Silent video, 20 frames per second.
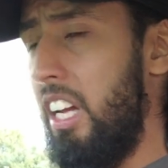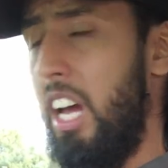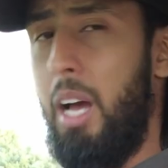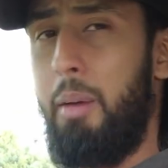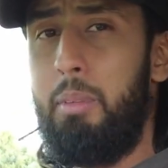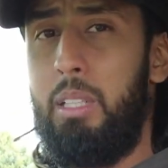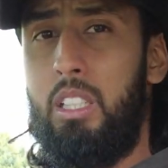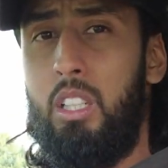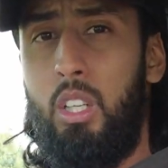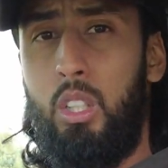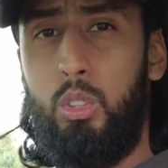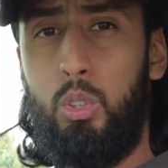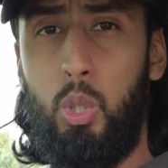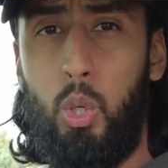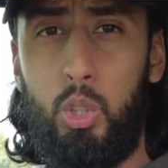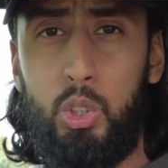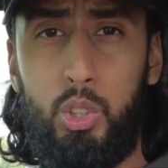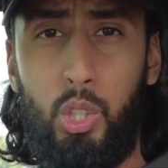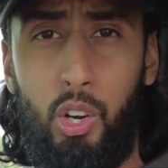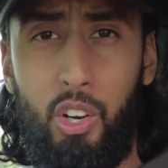I mean,
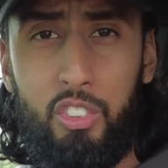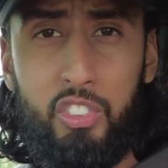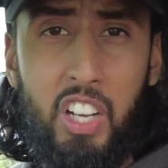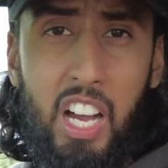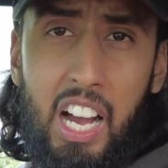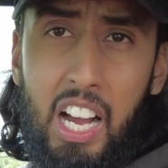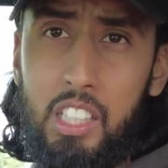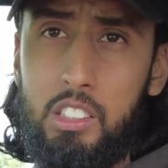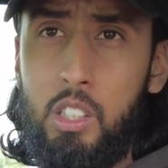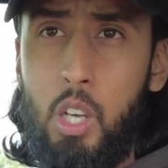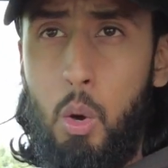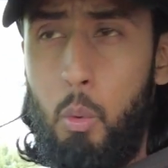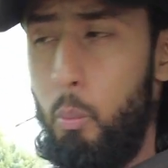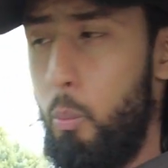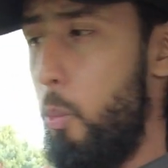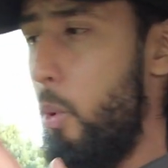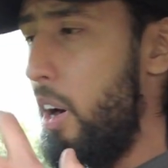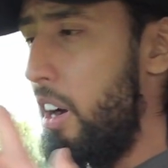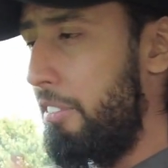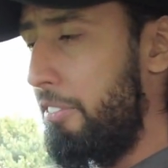those sort of cars
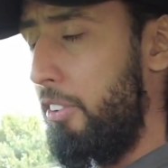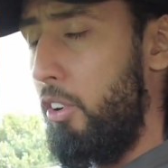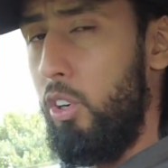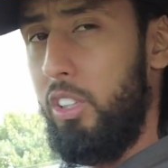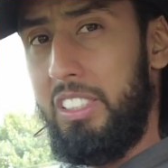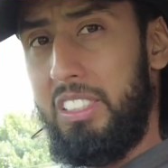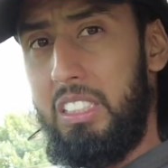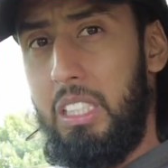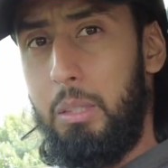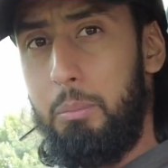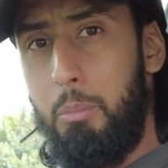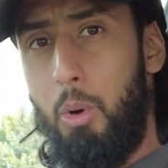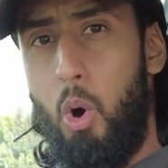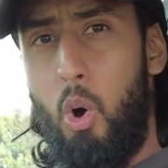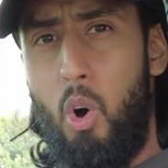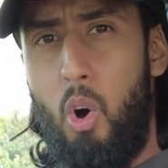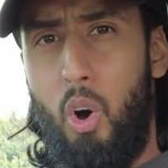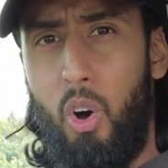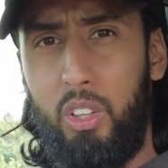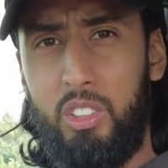were focusing
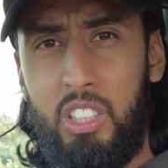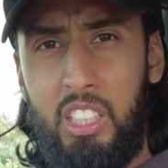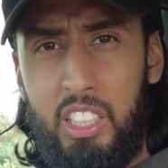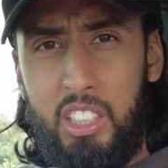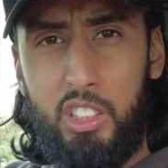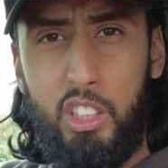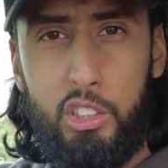more on